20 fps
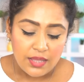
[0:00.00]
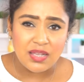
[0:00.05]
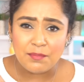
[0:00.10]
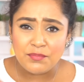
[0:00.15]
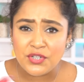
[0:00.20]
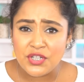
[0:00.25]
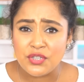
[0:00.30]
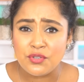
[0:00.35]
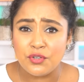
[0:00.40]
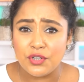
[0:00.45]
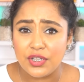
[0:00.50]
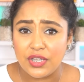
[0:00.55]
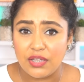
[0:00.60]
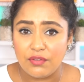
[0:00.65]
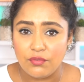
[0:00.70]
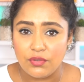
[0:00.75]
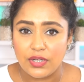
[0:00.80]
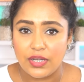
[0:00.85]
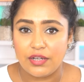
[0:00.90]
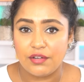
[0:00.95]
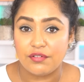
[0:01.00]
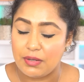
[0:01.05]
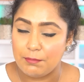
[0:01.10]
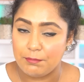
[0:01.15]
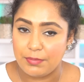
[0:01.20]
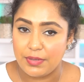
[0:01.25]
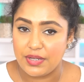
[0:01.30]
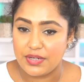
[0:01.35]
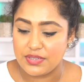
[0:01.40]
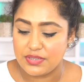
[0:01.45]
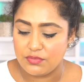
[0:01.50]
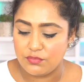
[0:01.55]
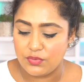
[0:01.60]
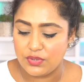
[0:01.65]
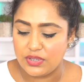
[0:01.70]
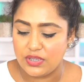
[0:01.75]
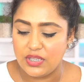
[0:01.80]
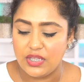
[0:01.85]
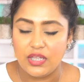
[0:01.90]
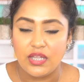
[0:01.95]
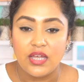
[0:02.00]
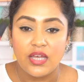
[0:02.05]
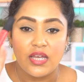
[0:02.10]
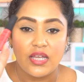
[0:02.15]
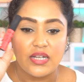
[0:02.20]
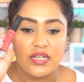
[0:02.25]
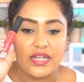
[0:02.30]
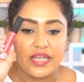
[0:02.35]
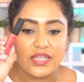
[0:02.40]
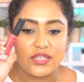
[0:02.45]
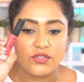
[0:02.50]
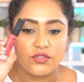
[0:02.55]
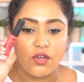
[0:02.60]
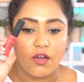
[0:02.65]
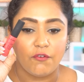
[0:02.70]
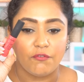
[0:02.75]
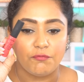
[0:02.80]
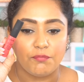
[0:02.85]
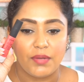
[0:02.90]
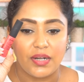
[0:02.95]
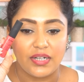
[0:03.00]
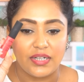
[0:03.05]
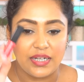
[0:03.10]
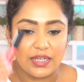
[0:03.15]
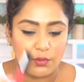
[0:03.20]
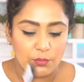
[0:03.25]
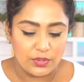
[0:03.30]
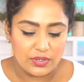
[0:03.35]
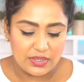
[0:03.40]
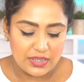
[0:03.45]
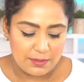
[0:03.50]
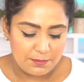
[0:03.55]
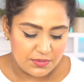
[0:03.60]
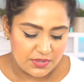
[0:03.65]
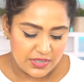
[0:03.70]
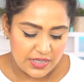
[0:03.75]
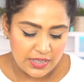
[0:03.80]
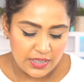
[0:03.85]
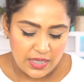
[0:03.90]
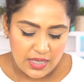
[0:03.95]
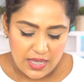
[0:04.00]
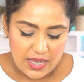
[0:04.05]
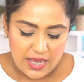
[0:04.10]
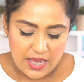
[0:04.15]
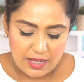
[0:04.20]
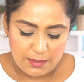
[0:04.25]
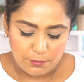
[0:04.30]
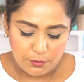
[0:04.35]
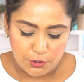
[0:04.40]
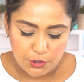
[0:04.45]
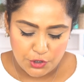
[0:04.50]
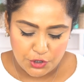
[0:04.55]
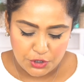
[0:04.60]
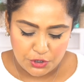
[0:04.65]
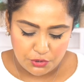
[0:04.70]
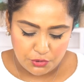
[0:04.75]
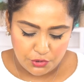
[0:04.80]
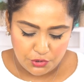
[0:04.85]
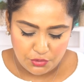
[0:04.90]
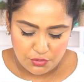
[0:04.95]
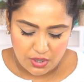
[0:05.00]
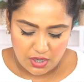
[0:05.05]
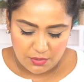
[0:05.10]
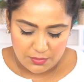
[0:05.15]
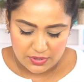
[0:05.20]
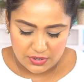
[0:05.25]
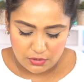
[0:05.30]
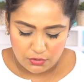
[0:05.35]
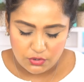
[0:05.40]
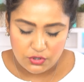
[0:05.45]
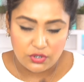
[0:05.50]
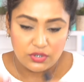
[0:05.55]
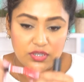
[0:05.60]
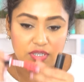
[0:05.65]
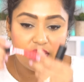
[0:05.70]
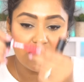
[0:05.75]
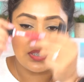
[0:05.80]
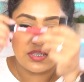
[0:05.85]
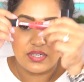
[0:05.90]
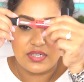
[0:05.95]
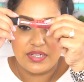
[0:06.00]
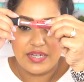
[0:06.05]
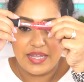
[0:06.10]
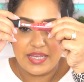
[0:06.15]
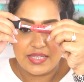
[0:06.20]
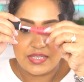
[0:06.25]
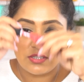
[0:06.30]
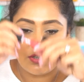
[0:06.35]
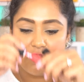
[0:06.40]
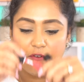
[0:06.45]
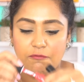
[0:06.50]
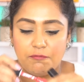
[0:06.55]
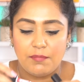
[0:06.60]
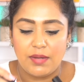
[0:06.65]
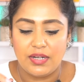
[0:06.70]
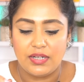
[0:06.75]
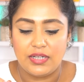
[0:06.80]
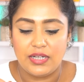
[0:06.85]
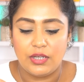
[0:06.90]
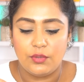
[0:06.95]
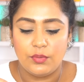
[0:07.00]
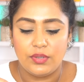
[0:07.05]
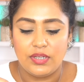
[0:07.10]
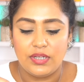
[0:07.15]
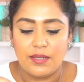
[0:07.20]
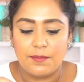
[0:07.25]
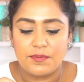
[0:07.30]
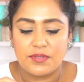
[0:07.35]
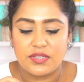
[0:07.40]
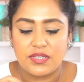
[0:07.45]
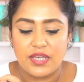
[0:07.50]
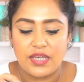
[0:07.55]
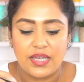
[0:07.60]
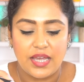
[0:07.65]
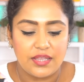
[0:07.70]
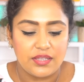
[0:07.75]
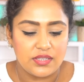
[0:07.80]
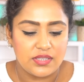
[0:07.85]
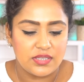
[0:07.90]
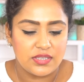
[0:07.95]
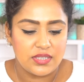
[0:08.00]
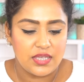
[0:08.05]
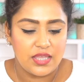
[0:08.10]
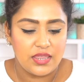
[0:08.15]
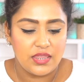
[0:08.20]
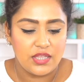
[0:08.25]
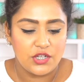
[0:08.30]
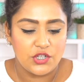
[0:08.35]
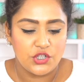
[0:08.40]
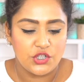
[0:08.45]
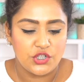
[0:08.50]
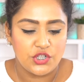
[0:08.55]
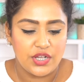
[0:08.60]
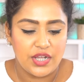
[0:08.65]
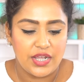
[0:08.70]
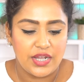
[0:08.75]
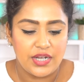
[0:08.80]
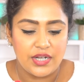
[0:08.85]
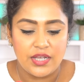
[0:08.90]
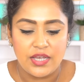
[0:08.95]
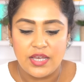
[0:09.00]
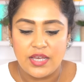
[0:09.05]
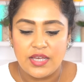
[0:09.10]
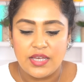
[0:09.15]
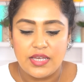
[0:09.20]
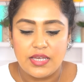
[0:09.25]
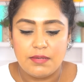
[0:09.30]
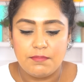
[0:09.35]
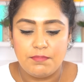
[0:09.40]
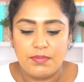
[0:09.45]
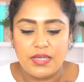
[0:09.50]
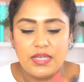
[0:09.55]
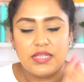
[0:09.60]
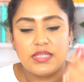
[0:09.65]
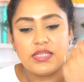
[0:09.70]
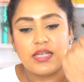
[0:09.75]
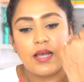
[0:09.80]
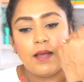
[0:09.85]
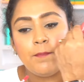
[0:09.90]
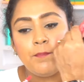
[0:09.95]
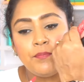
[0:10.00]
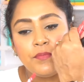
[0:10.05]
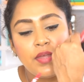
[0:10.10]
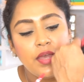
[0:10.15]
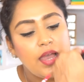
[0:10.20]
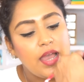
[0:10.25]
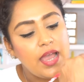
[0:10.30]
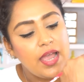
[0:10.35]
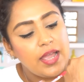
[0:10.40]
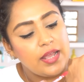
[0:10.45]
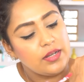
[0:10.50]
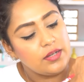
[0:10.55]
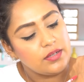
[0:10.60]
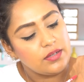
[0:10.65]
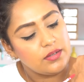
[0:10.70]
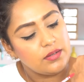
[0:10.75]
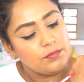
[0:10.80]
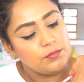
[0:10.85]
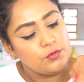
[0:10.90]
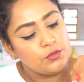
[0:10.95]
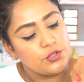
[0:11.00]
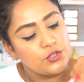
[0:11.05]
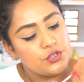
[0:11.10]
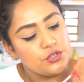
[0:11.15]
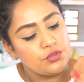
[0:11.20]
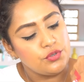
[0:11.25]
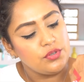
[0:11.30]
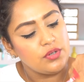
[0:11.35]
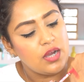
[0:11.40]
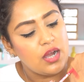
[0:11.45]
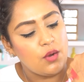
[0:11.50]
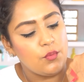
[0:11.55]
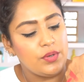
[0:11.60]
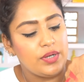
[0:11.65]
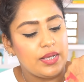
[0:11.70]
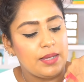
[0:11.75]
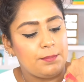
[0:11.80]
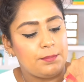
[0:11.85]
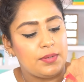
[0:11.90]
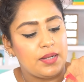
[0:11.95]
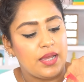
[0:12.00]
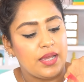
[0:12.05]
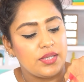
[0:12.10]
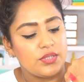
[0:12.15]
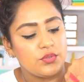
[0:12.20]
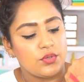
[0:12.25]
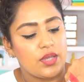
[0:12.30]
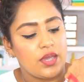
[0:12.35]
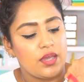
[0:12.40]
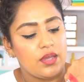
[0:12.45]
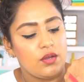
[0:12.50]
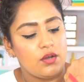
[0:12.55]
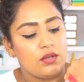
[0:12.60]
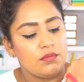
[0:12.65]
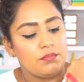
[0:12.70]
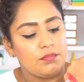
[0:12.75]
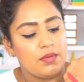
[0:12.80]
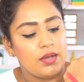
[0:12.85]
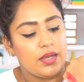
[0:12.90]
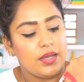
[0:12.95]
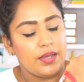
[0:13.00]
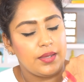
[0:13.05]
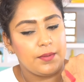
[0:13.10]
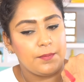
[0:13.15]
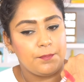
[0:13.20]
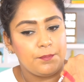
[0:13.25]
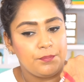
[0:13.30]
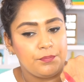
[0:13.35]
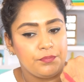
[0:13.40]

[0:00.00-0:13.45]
I'm just going to give you like a comparison with the NYX Soft Matte Liquid Lipstick. And I'm going to show you how it looks. So this is the NYX Soft Matte Liquid Lipstick, and this is in the shade Ibiza. And I'm going to show you how it applies, okay, on my...